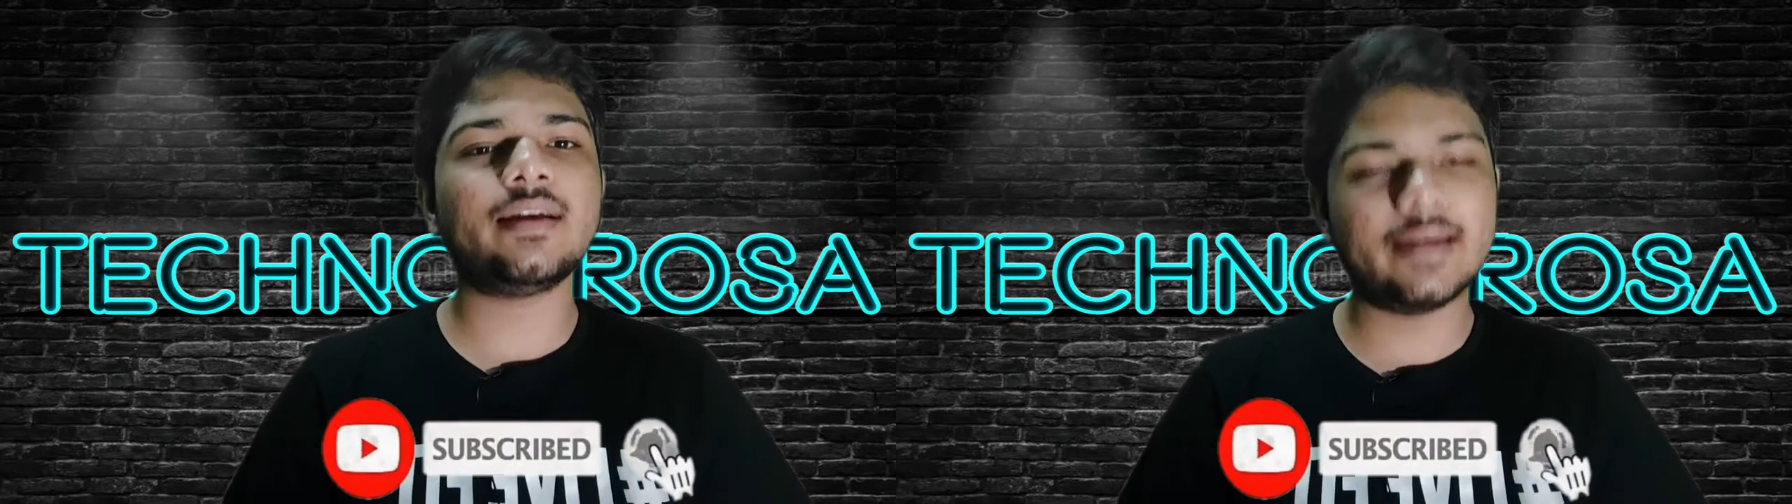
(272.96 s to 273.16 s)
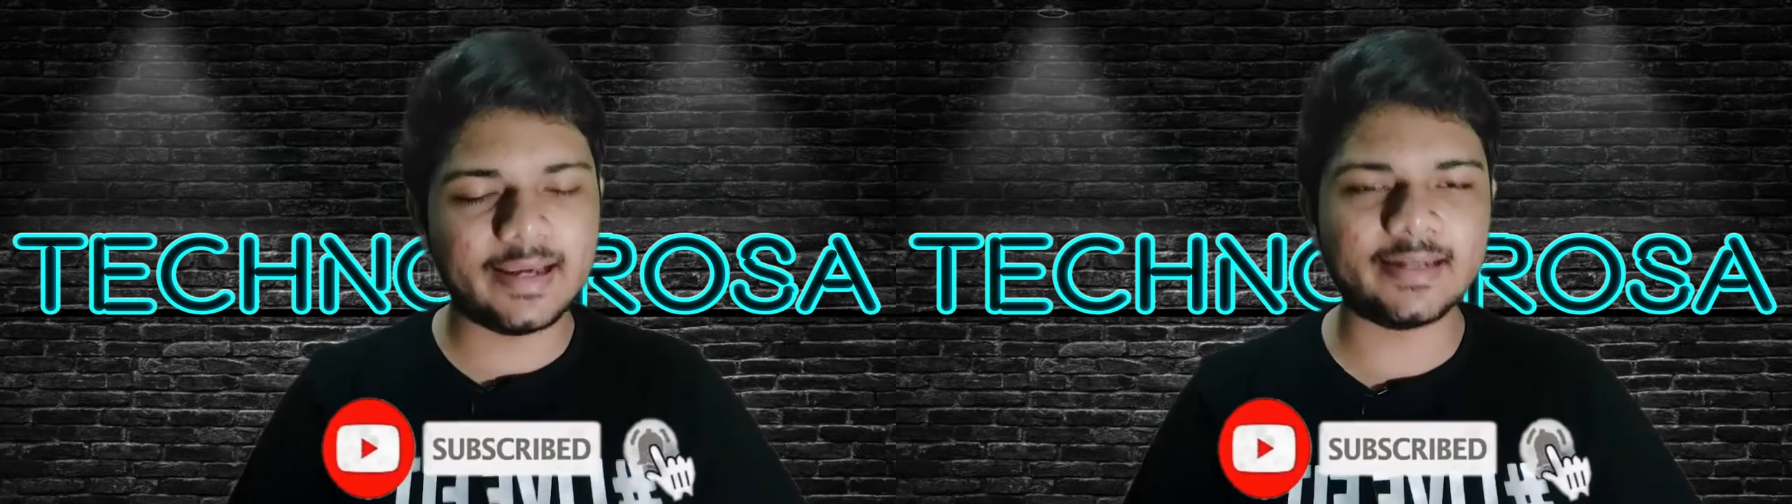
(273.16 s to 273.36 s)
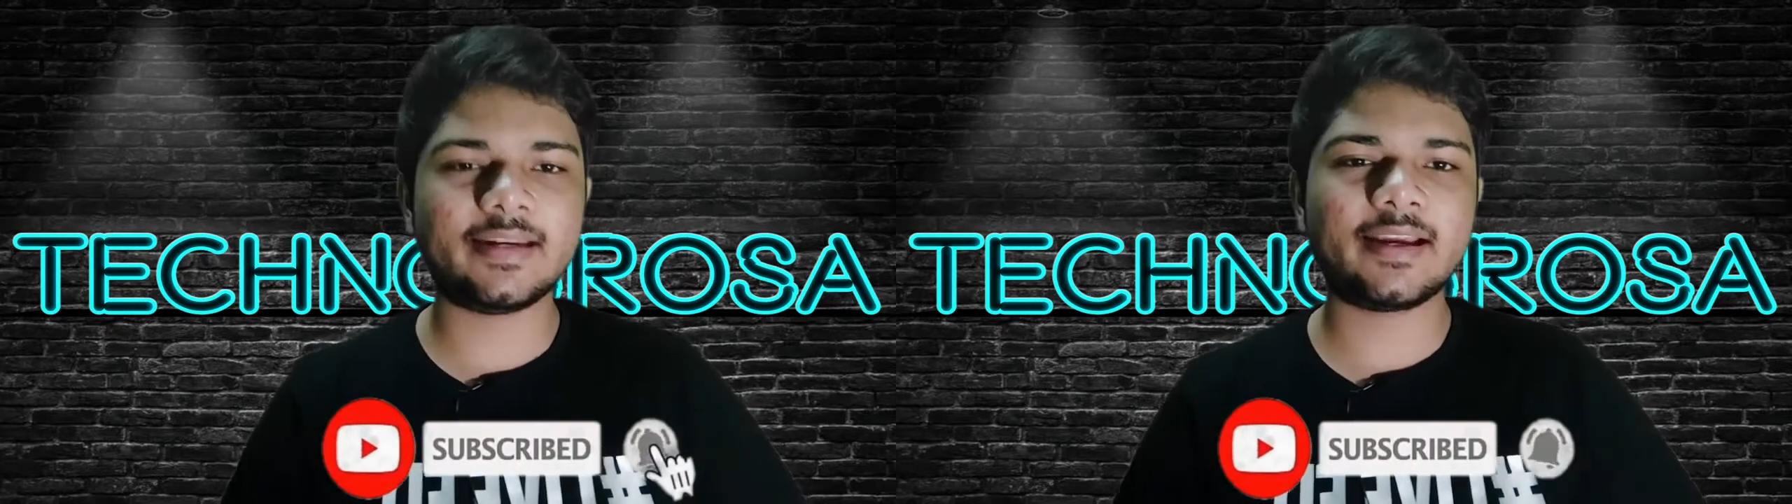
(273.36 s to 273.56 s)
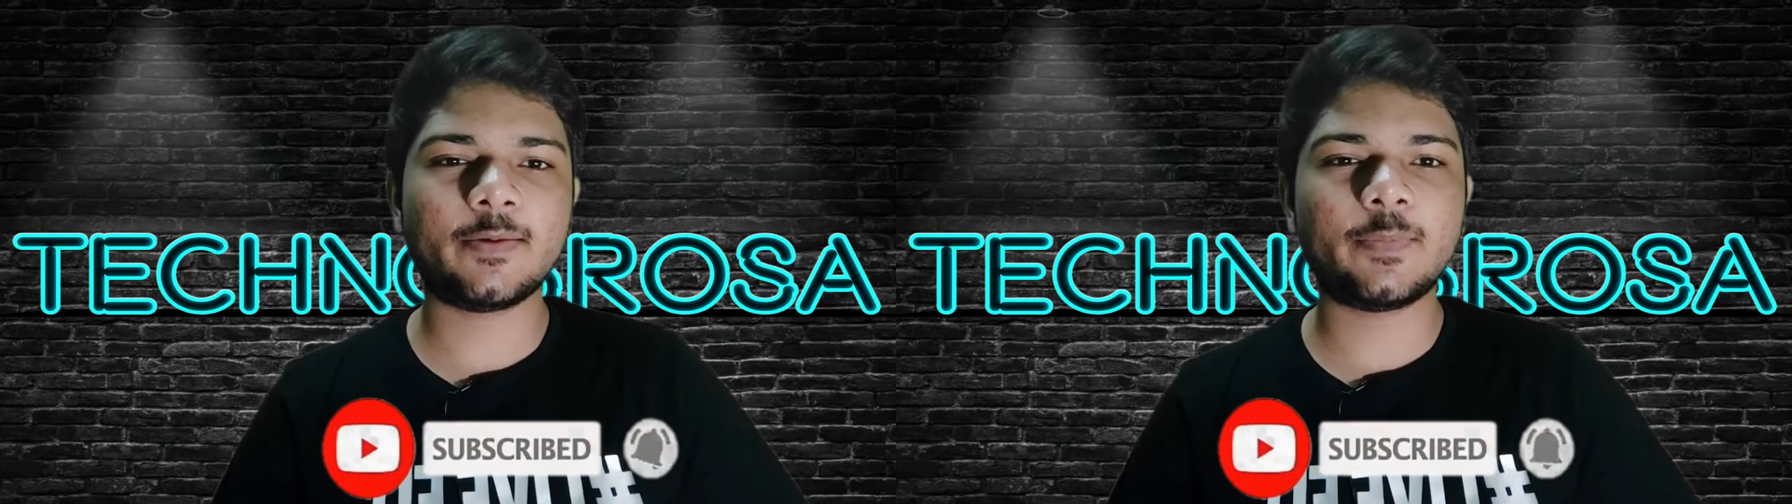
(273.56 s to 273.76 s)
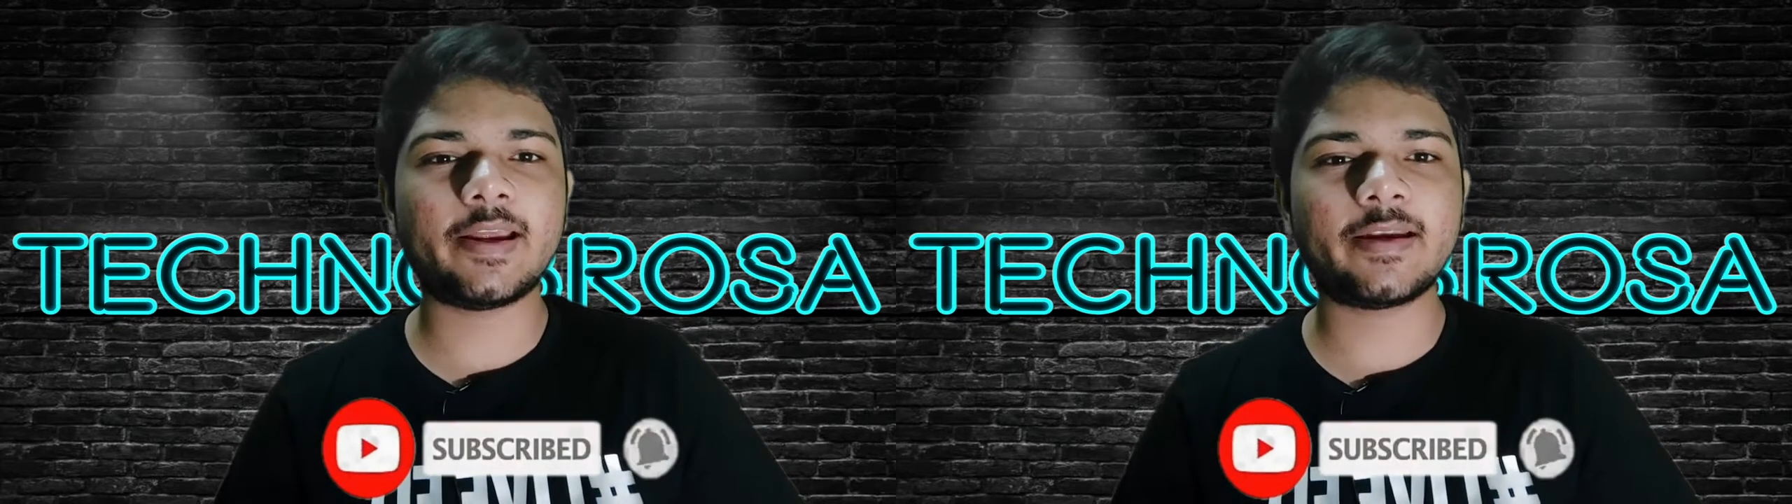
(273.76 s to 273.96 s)
daily tech
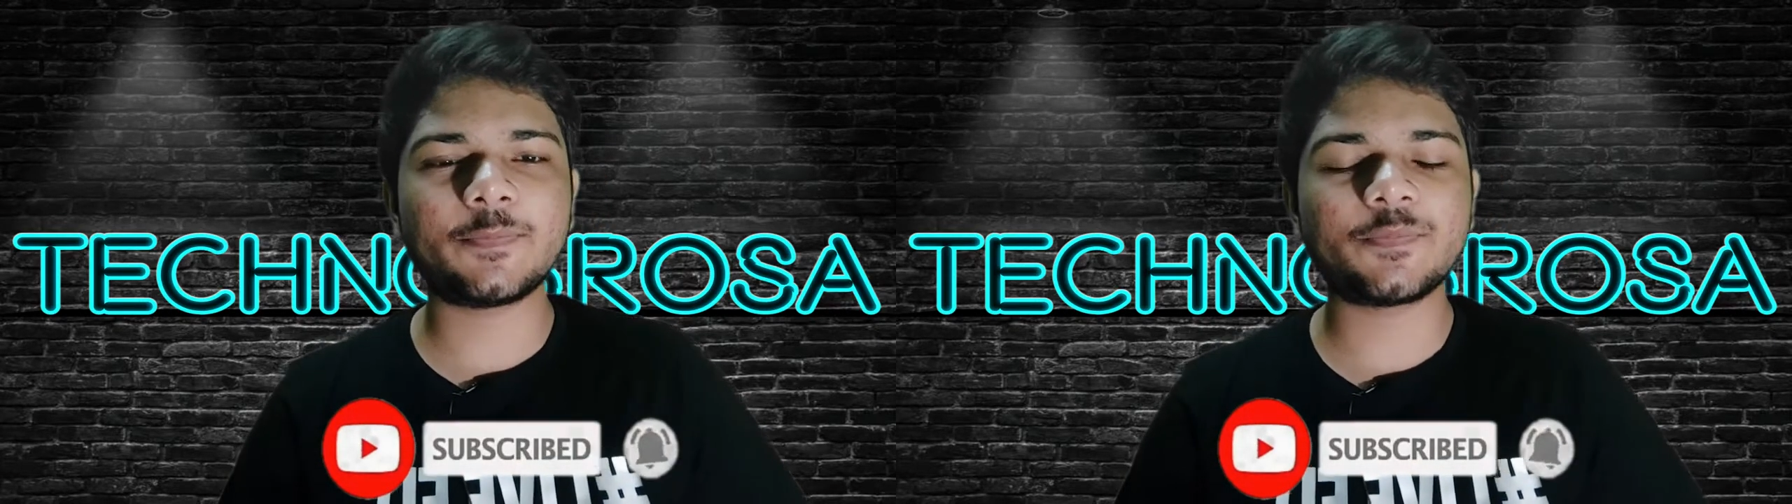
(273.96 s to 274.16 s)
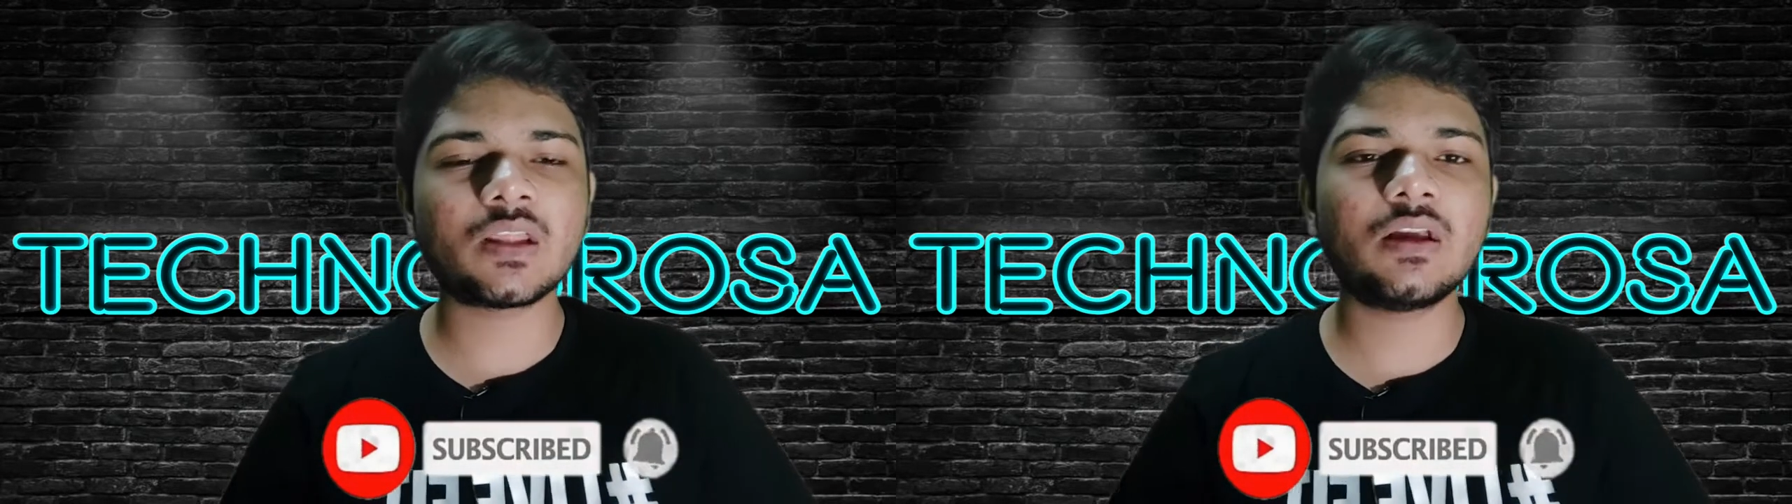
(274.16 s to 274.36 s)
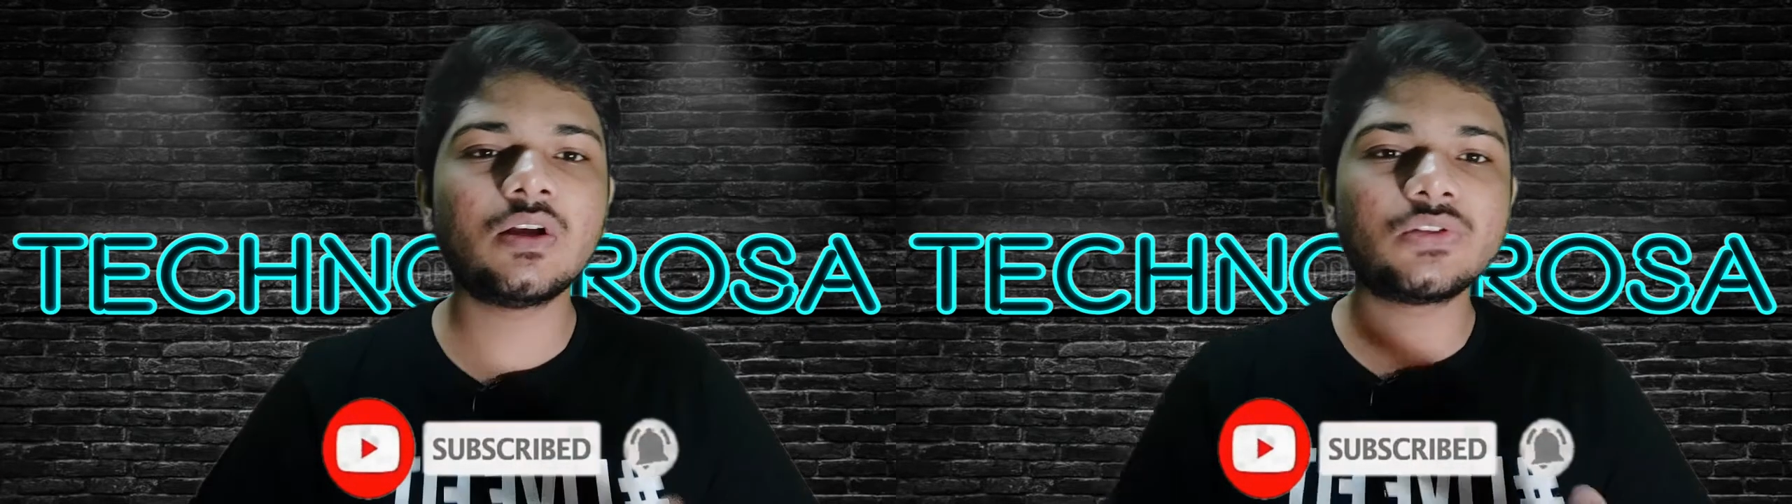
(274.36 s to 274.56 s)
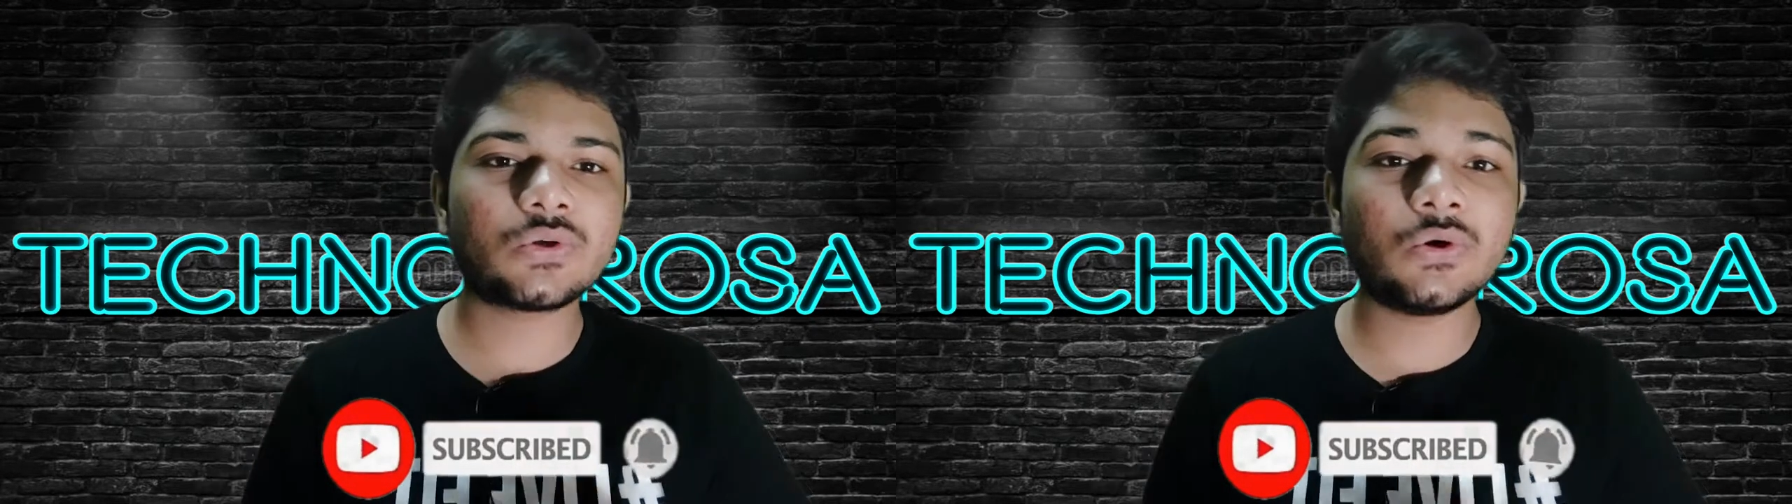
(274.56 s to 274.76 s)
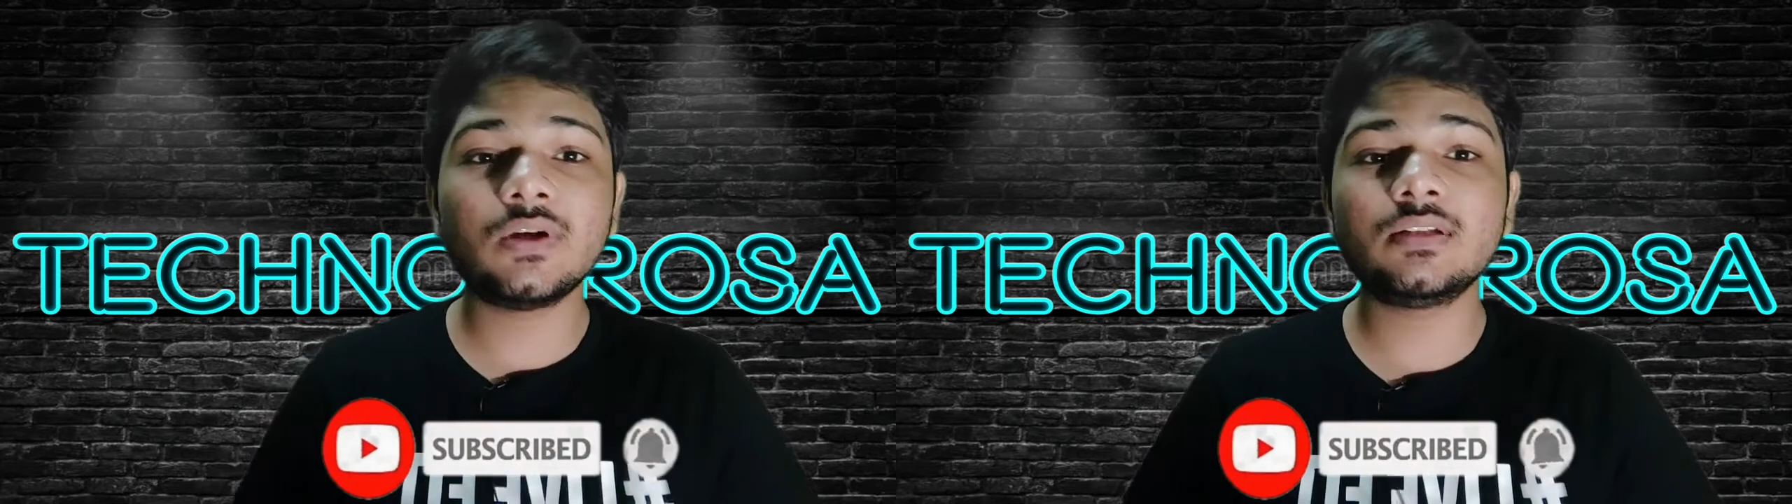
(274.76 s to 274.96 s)
update. So